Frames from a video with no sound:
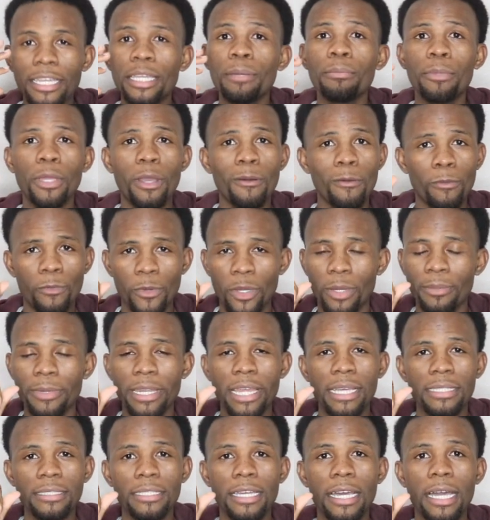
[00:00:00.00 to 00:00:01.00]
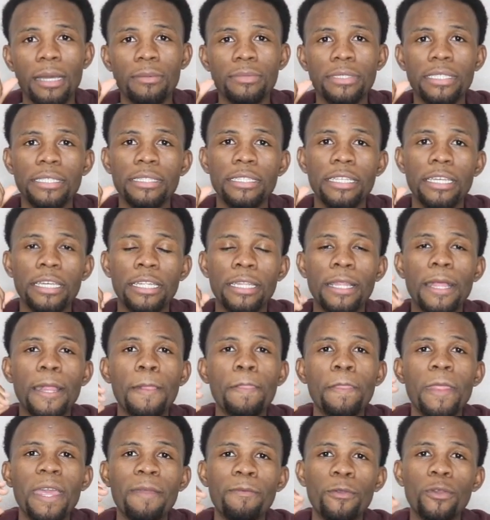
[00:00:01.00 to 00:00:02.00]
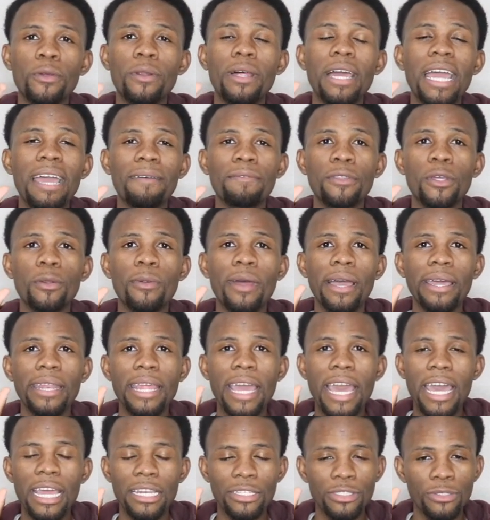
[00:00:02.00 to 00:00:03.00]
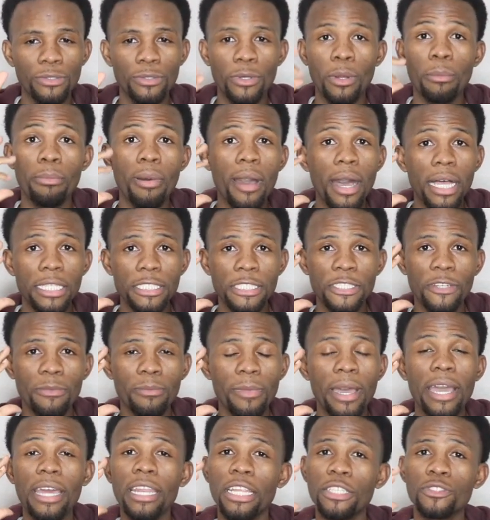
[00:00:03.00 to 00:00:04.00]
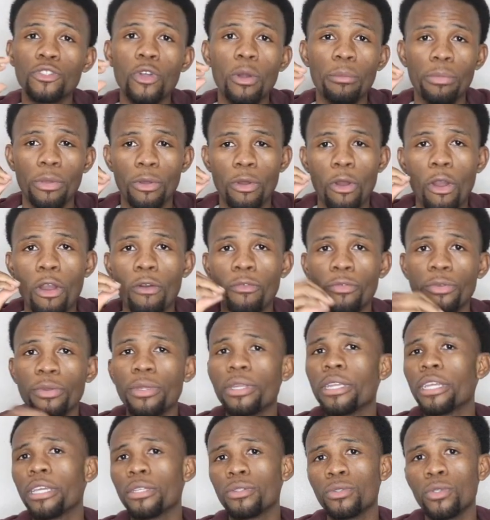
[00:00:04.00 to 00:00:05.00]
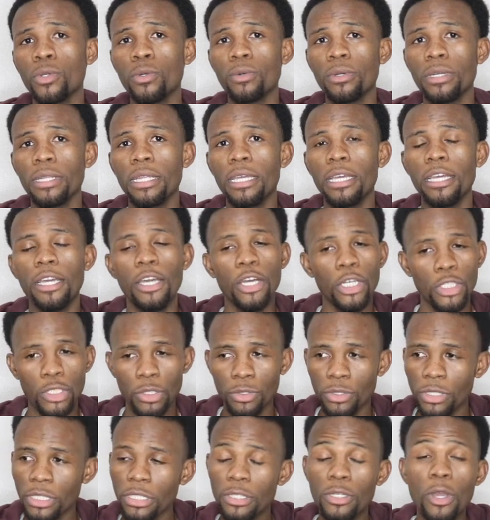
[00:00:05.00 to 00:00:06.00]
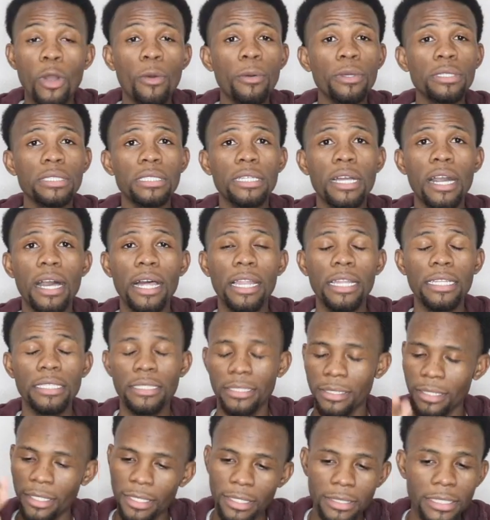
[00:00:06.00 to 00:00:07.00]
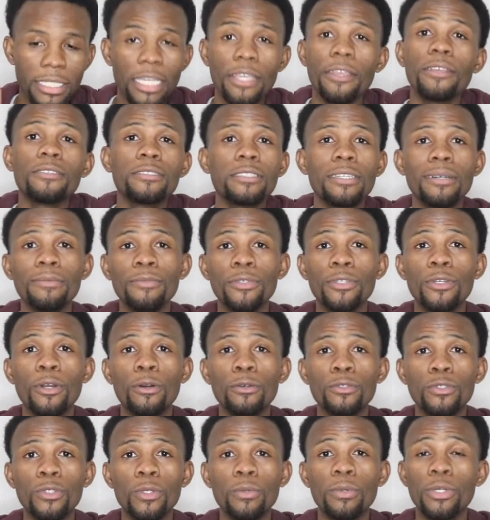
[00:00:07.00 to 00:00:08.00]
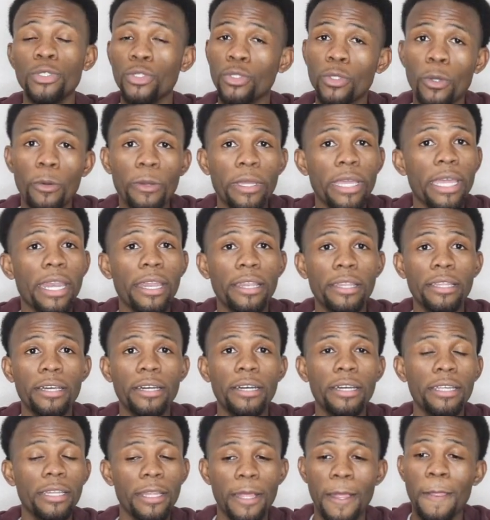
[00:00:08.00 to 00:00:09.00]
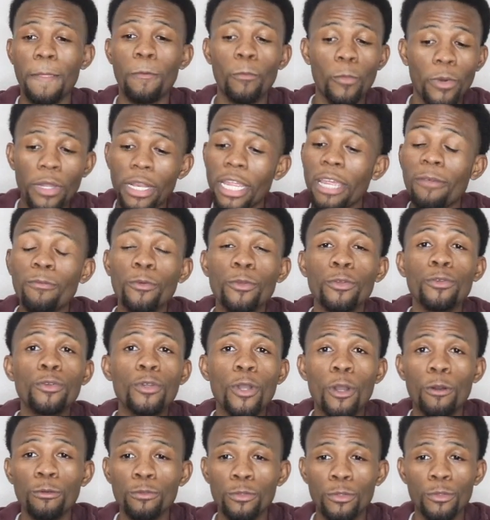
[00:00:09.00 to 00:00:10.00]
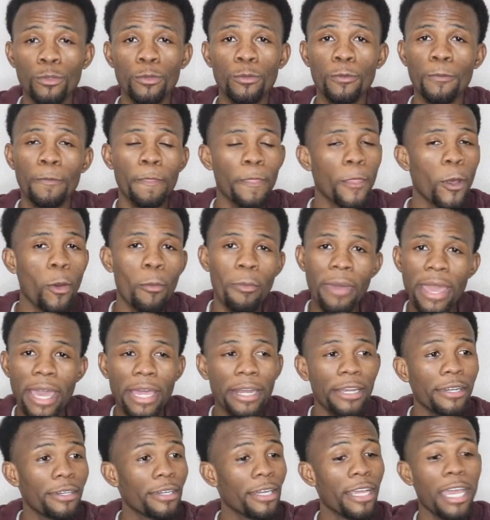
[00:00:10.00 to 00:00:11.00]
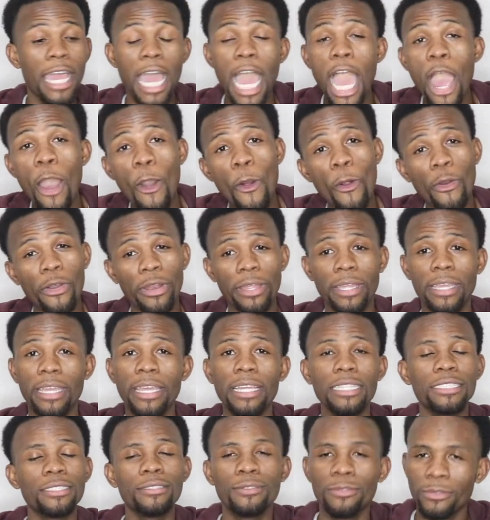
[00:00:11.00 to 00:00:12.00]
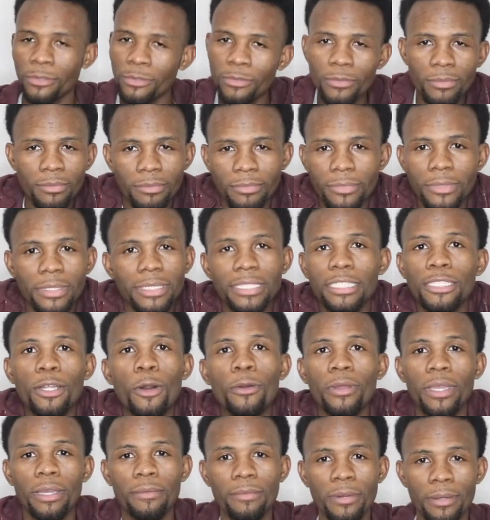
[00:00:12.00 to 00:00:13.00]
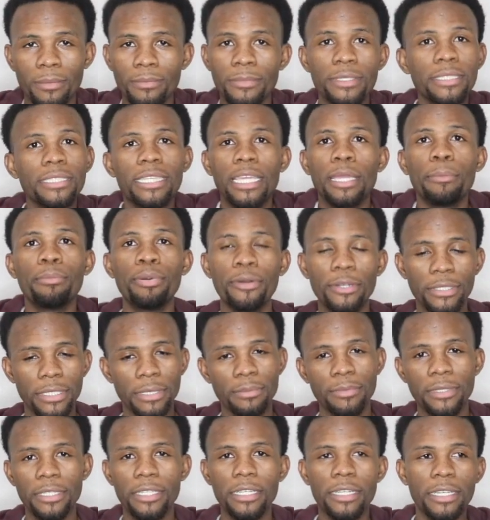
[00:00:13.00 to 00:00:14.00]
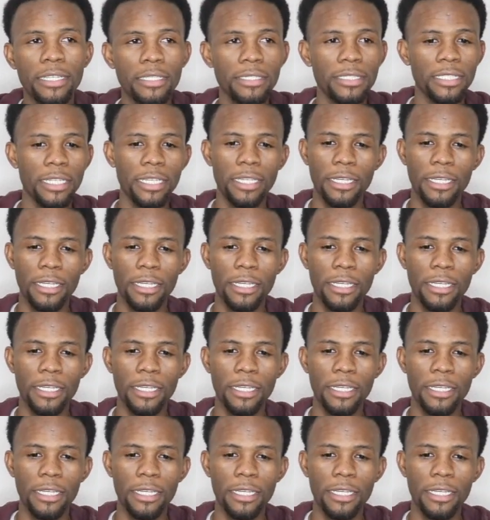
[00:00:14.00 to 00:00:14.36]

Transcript: can be overwhelming at times. And then if you don't have the right attitude or positive mind, it's going to be hard for you to get through it. So just go into college, tell yourself you're going to do it, you're going to get it done. Whatever you go through, no matter how hard it gets, you just don't give up. Just keep pushing, because